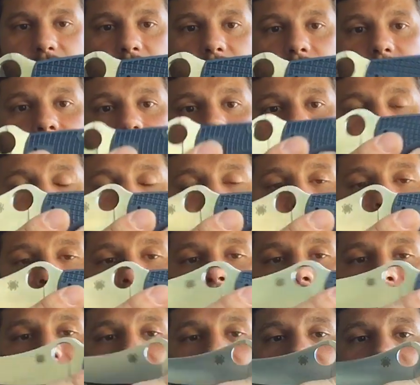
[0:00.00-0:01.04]
You're going to have
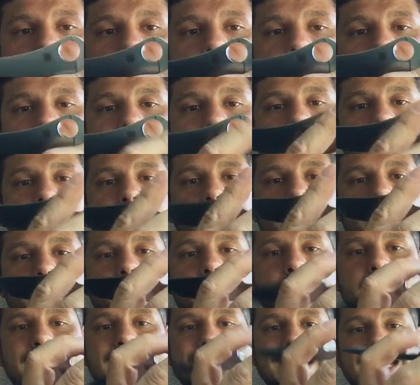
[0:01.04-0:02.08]
to probably
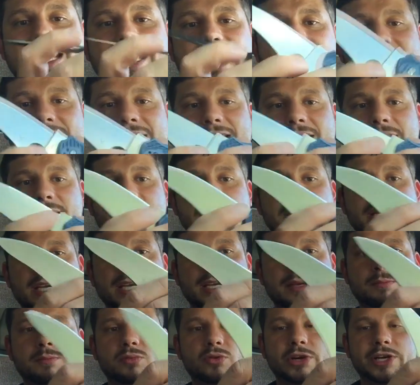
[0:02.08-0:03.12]
get it in
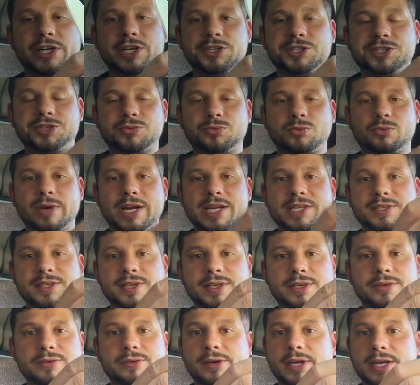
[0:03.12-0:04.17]
the British
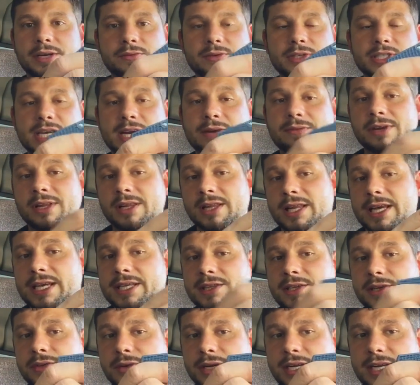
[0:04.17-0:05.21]
Racing Green, which I really like
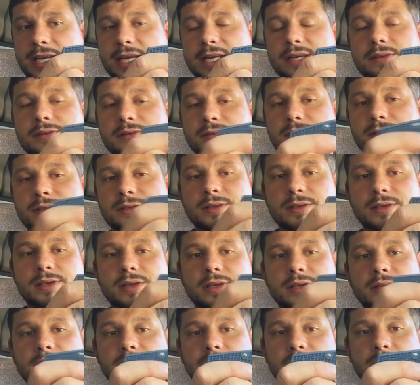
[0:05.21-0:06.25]
the green handles
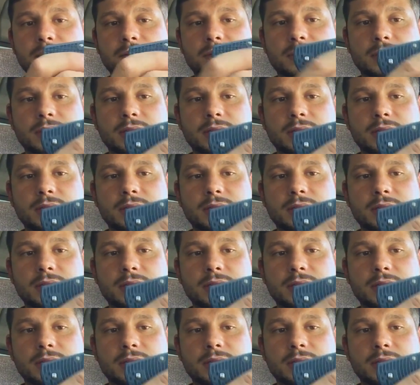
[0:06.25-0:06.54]
too.